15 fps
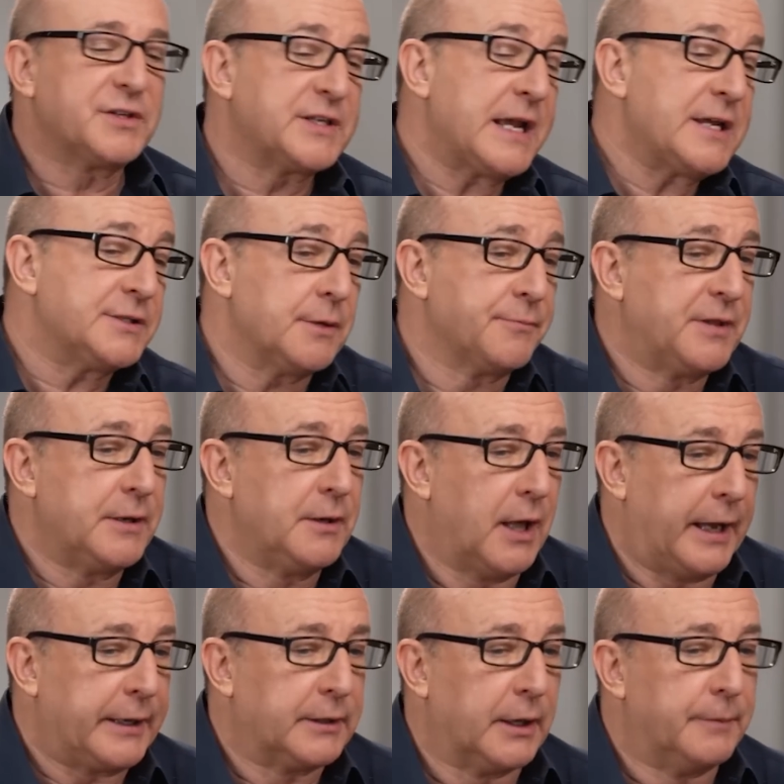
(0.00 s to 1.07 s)
say something
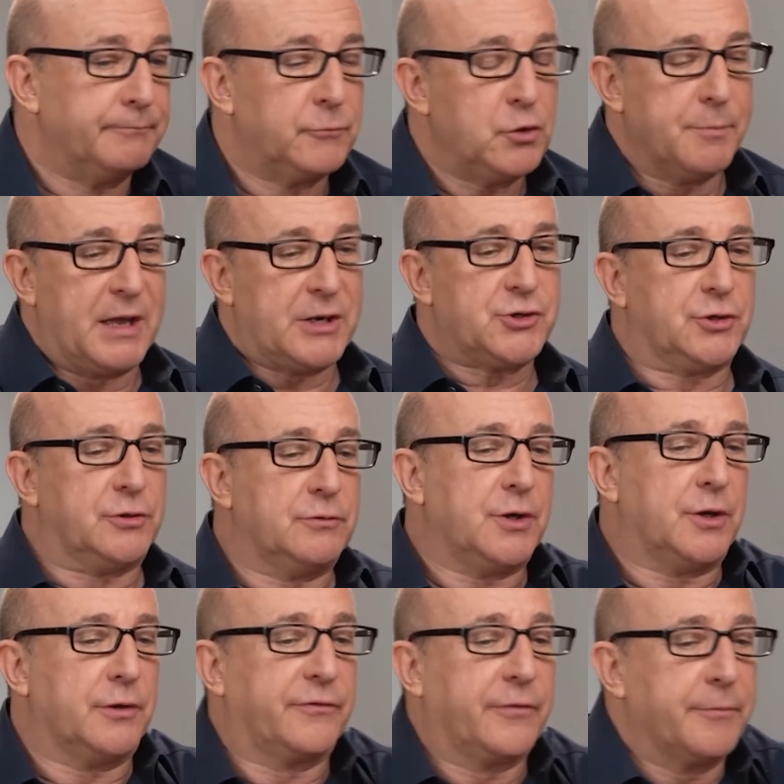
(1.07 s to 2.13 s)
like you
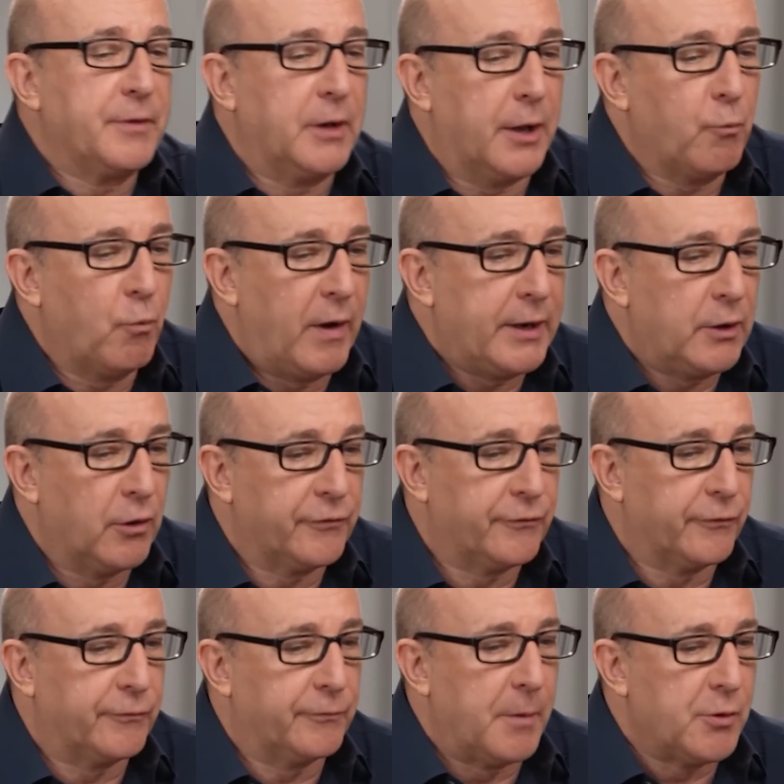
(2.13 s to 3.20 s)
mentioned, something like weight loss
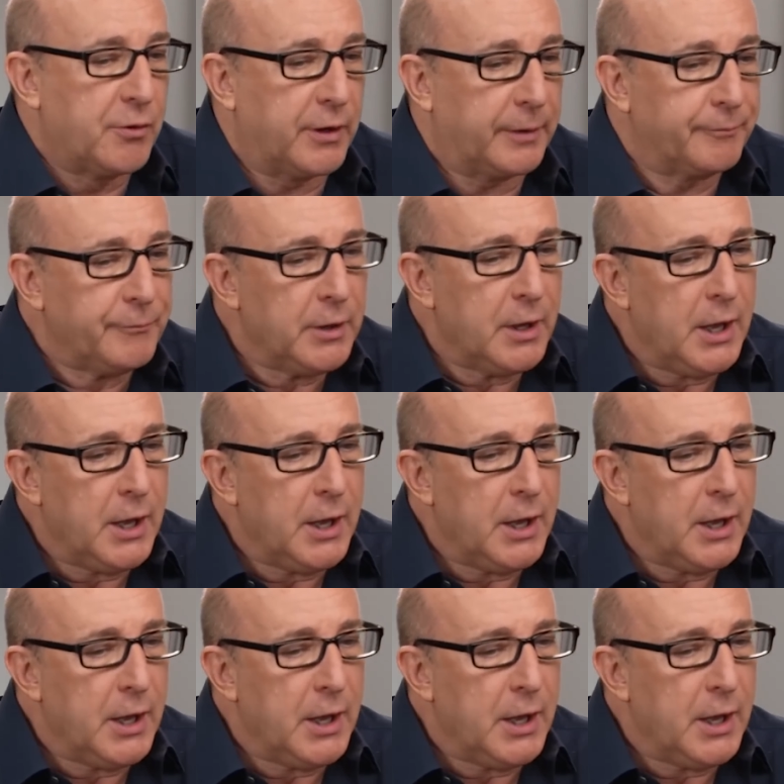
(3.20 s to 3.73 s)
or smoking.